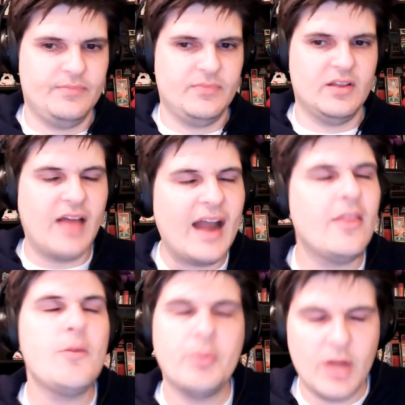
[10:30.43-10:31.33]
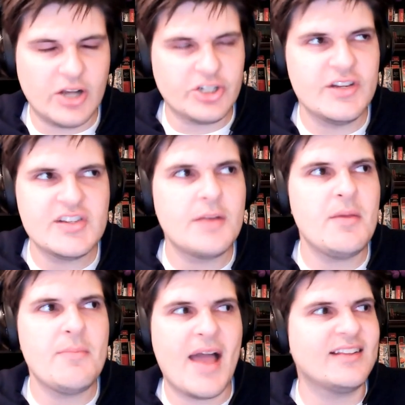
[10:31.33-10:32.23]
A lot of their production is going to be
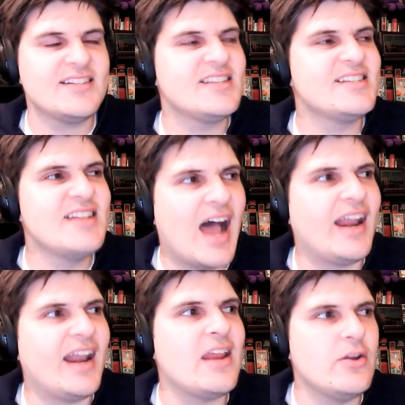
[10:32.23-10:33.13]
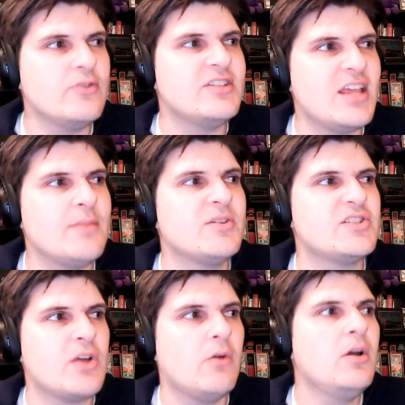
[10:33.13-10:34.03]
back. This is not a new team. And
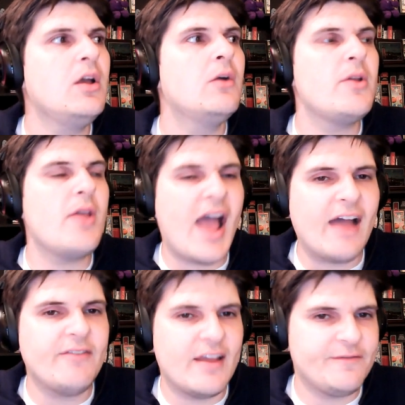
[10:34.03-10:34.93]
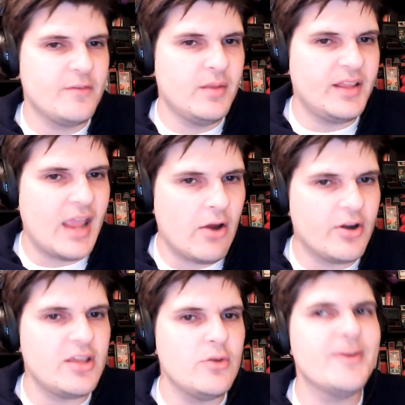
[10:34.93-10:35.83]
so when you have that familiarity,
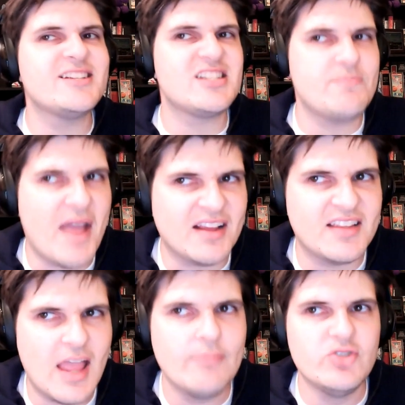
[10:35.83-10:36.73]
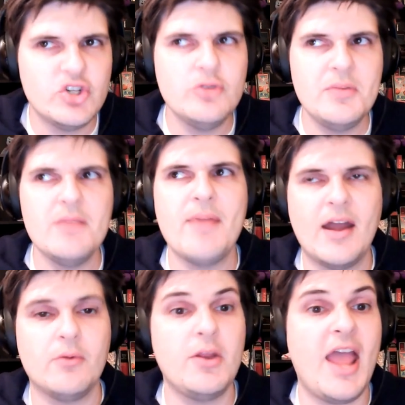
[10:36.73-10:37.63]
you expect them to be
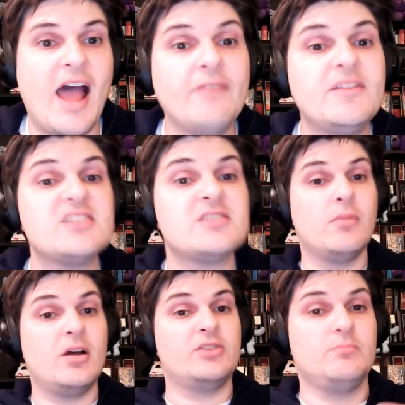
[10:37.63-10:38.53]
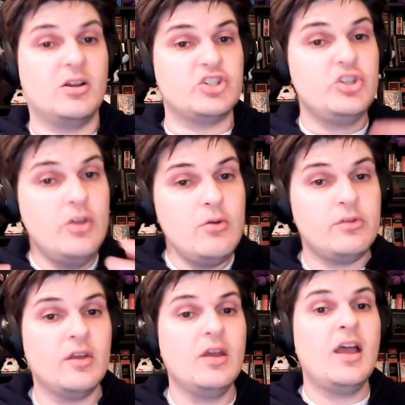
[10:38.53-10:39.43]
better. When you have this much youth
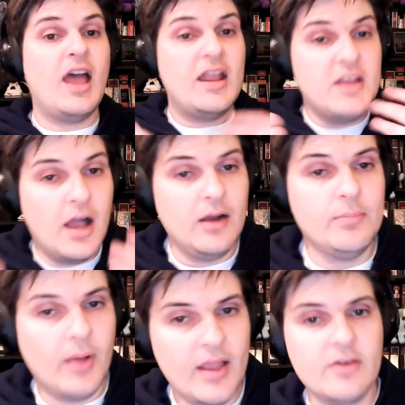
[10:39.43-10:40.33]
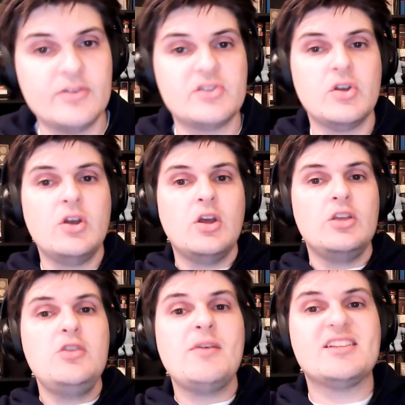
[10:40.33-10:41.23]
and young players,
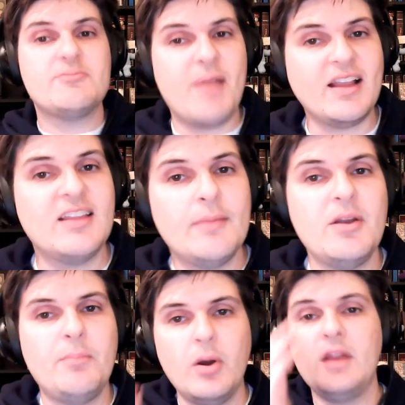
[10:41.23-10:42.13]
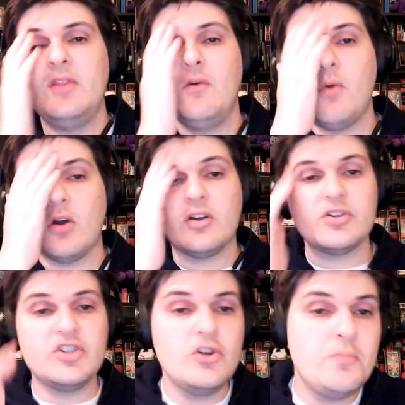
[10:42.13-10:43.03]
you expect them to put in the work
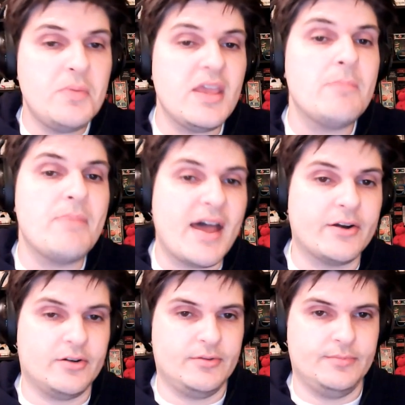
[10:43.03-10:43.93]
to be better.